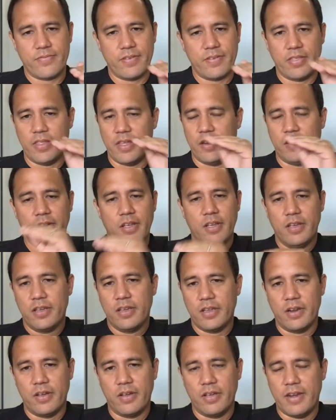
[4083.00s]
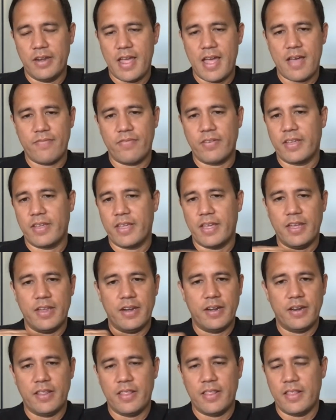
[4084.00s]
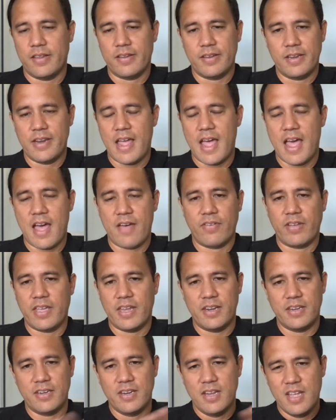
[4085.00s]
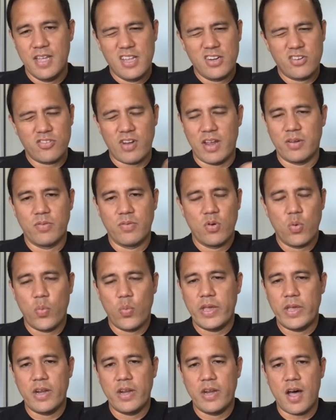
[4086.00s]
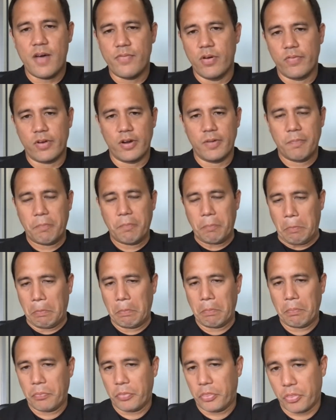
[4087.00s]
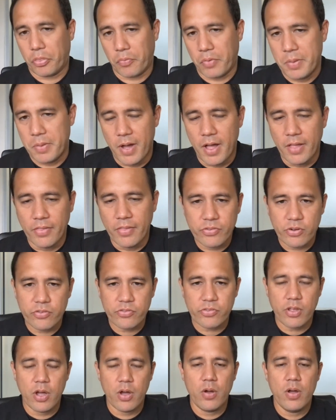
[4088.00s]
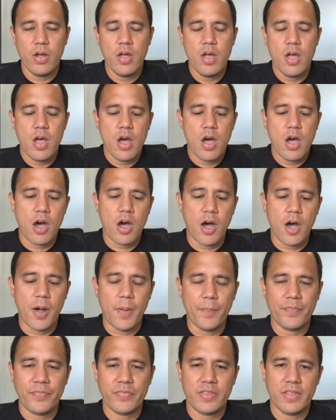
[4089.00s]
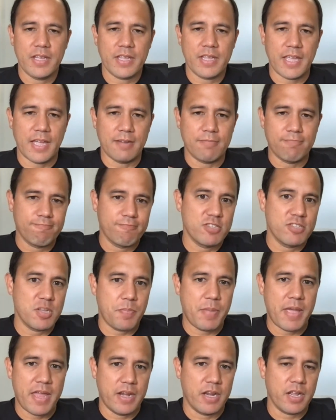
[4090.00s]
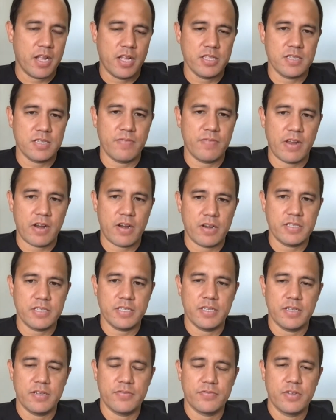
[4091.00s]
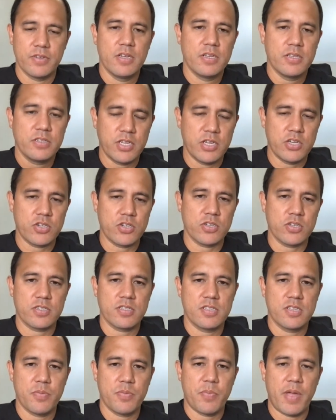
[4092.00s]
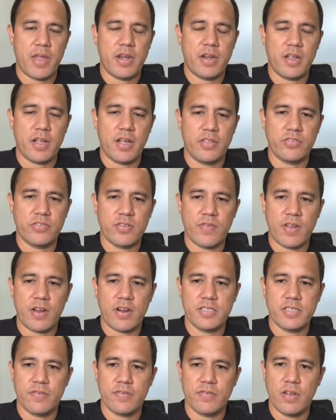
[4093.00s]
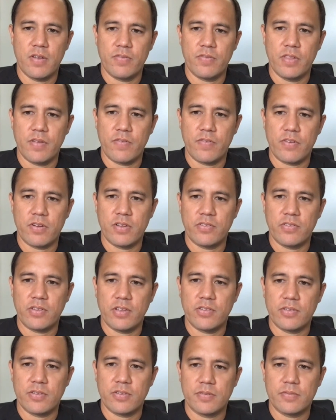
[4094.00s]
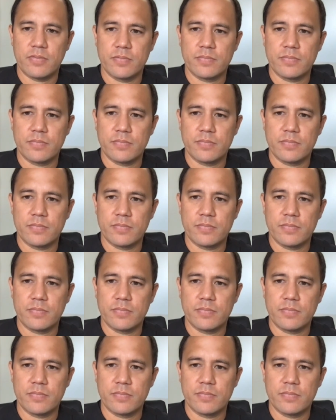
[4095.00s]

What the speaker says: and then, you know, in half again, and then in half again, and try and wean off over 3 months or so. Again, depending on severity of seizures, depending on severity of liver disease.